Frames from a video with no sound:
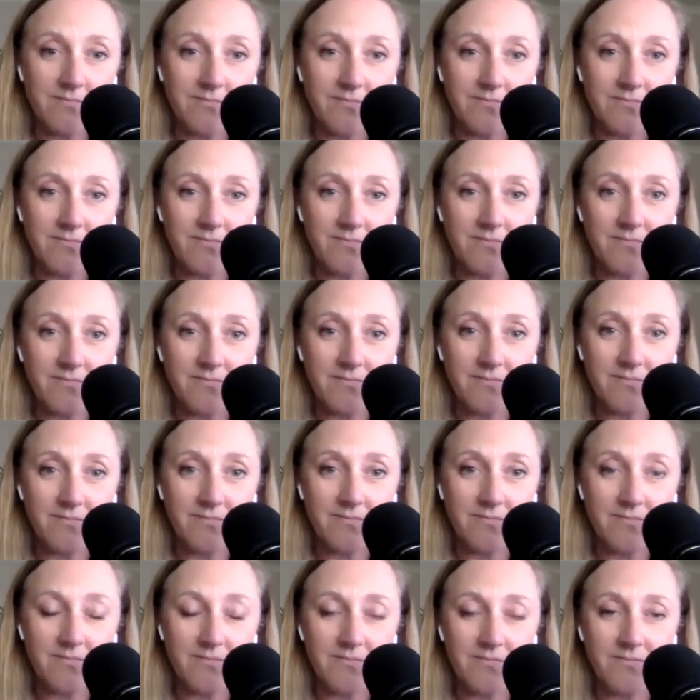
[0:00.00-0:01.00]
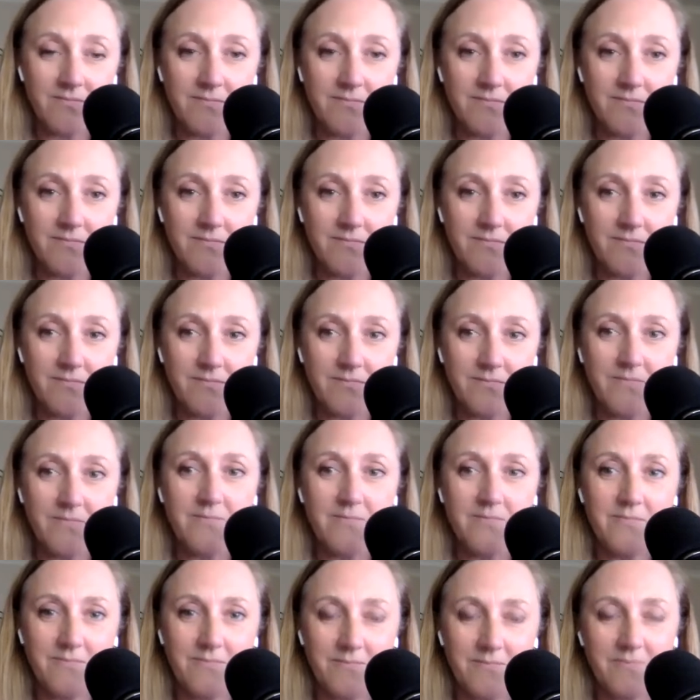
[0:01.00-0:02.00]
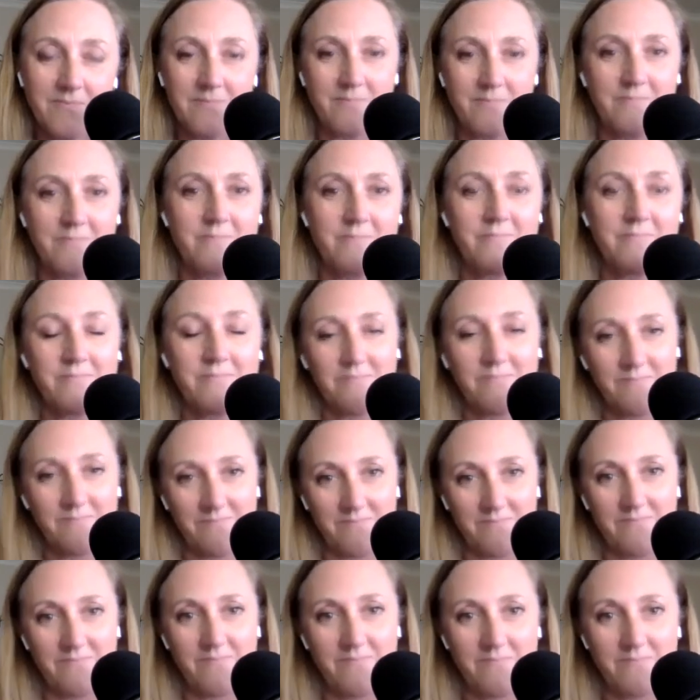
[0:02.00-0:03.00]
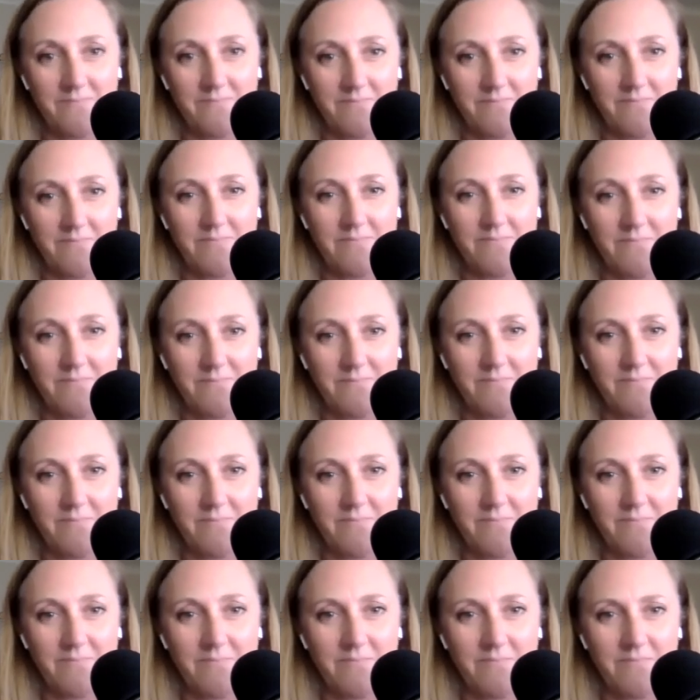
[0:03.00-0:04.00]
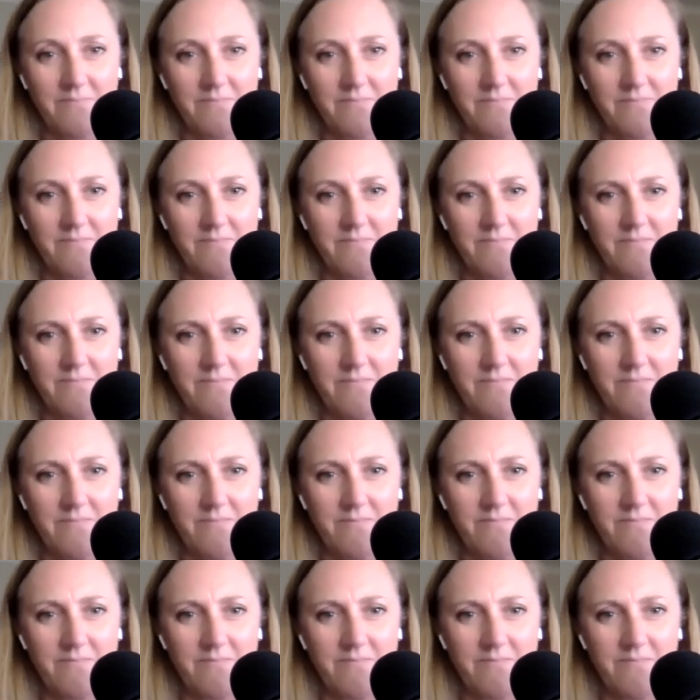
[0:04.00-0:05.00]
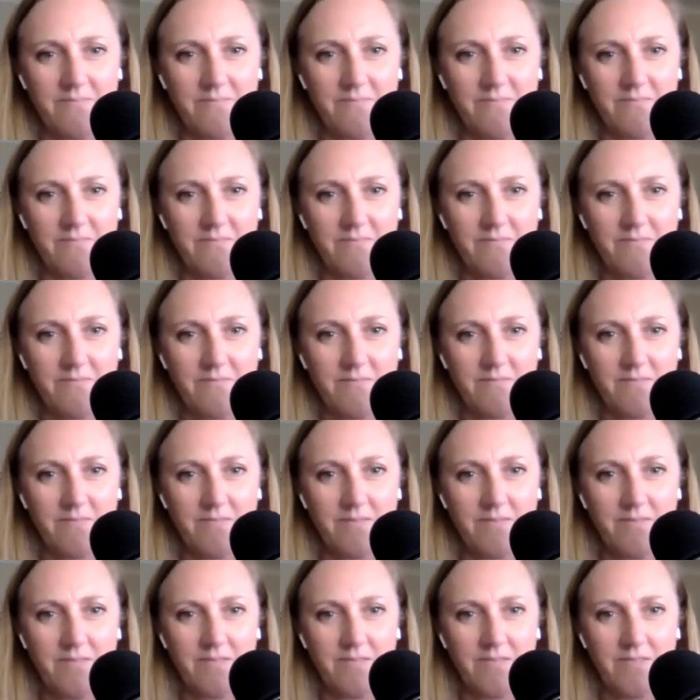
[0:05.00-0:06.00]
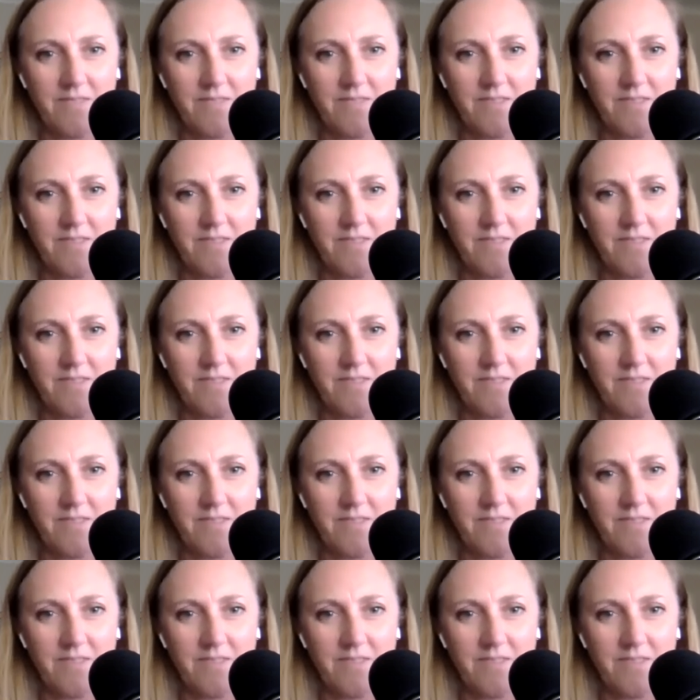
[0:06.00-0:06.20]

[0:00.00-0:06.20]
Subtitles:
No words are spoken by the person on screen.